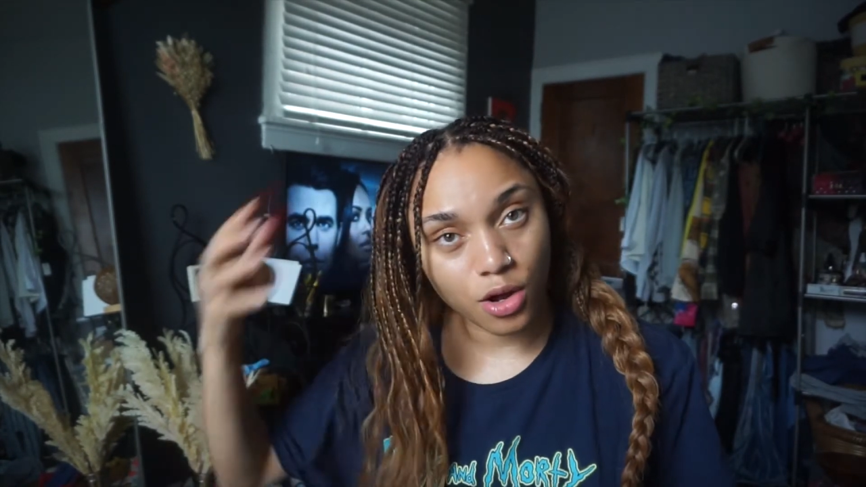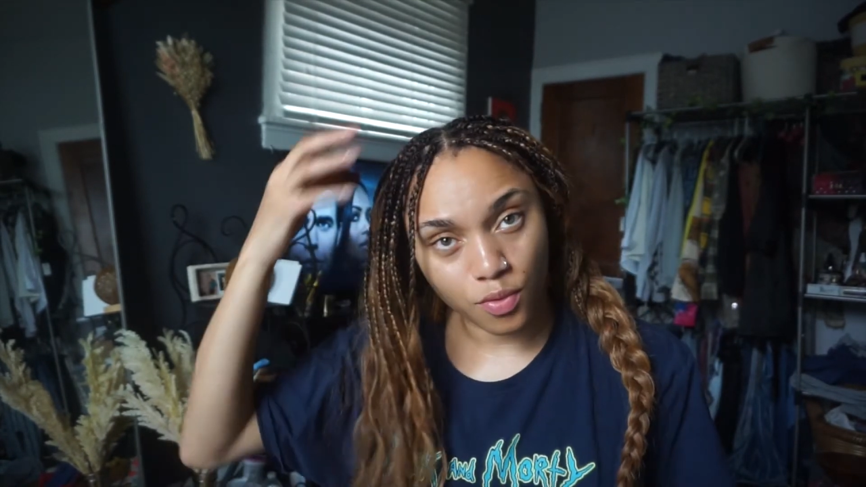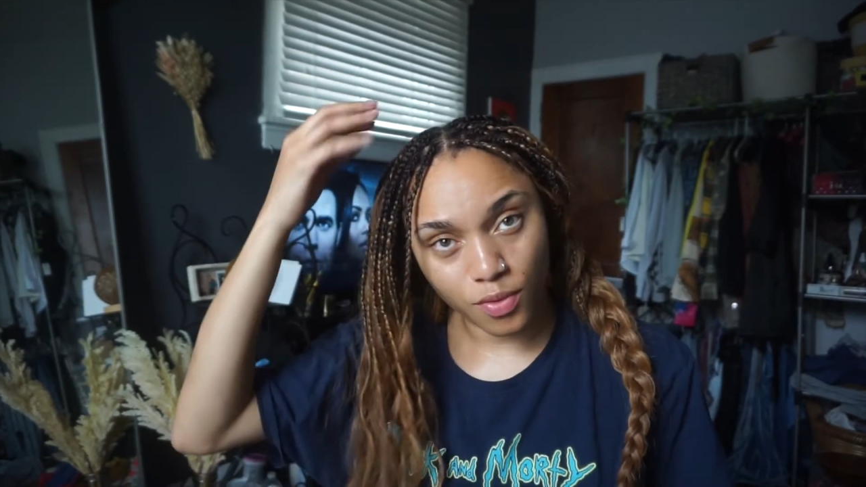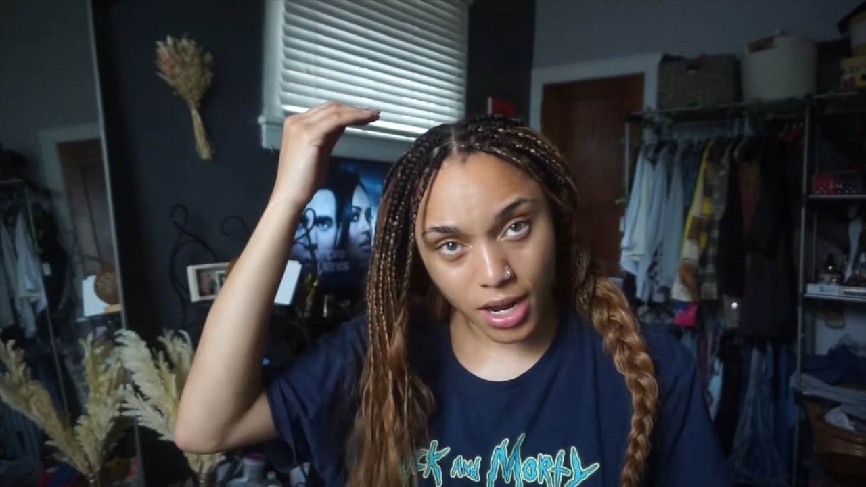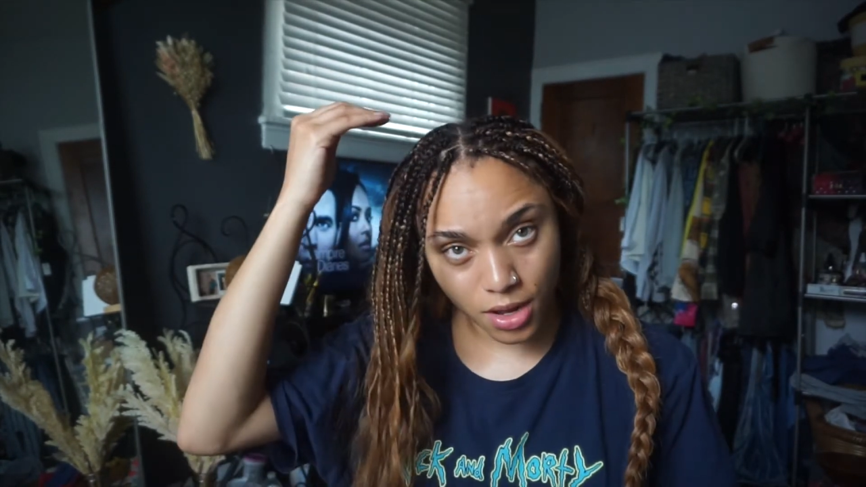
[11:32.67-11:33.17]

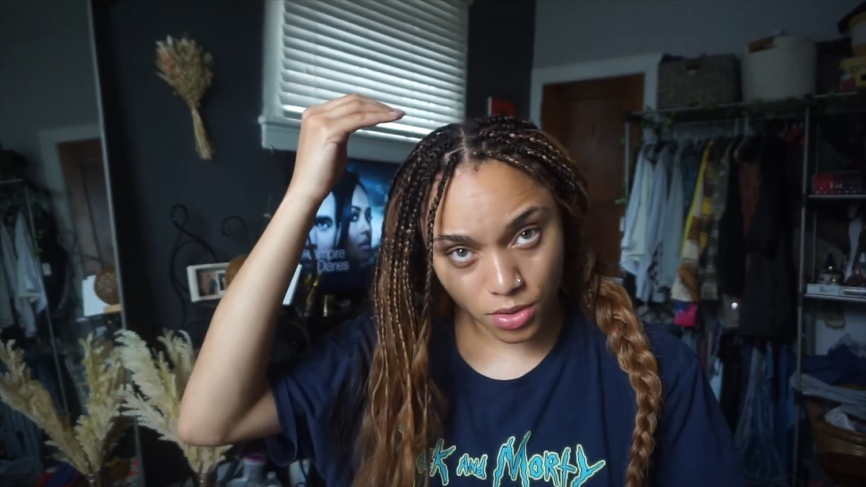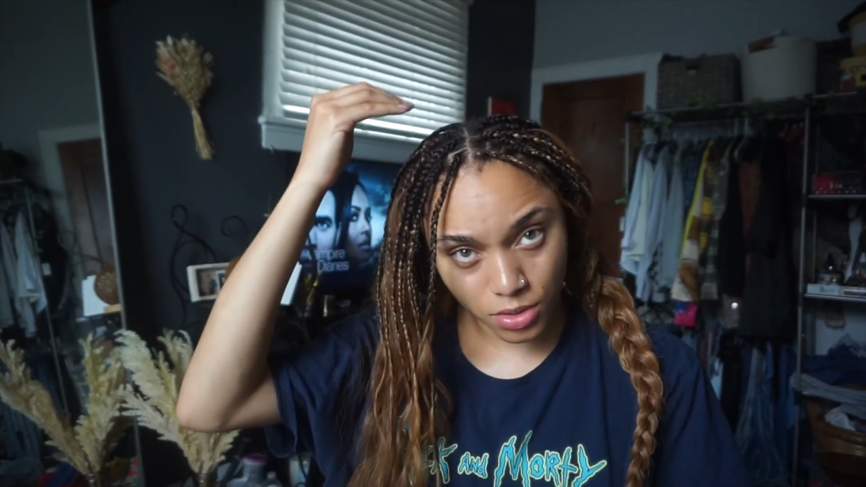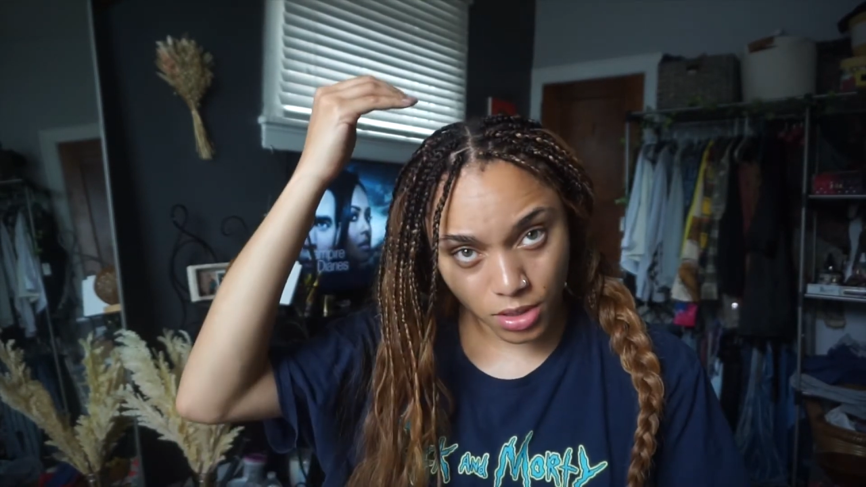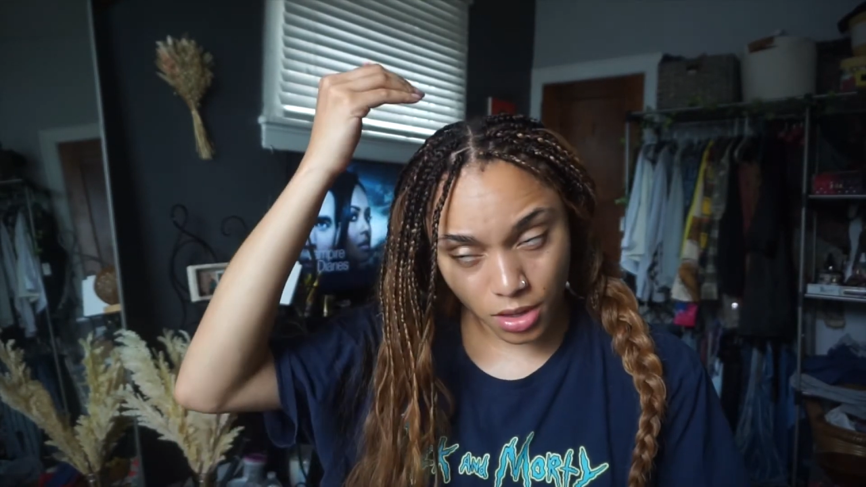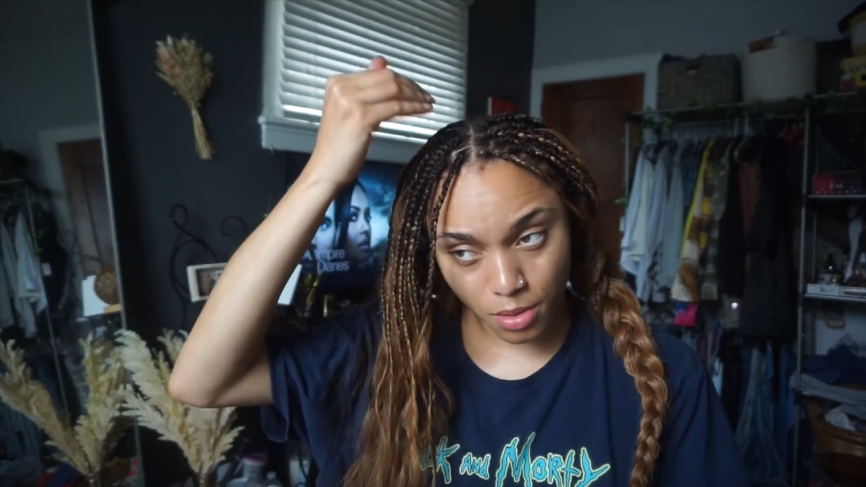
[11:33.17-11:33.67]

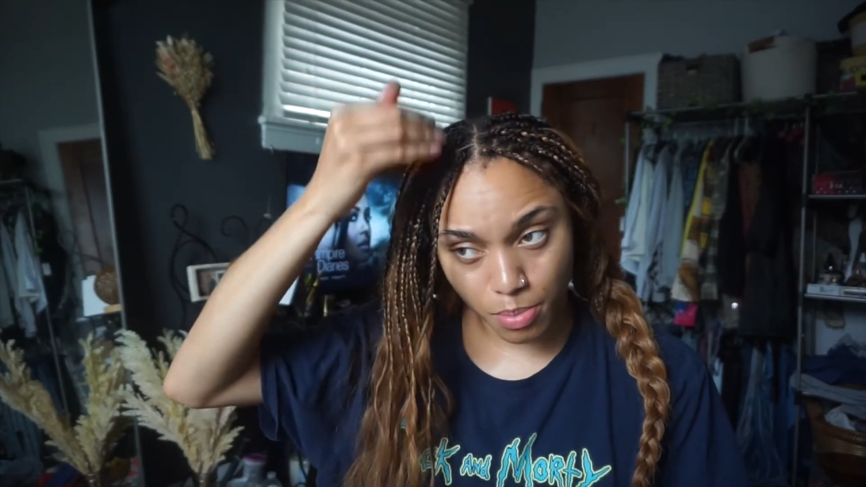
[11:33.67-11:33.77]
around the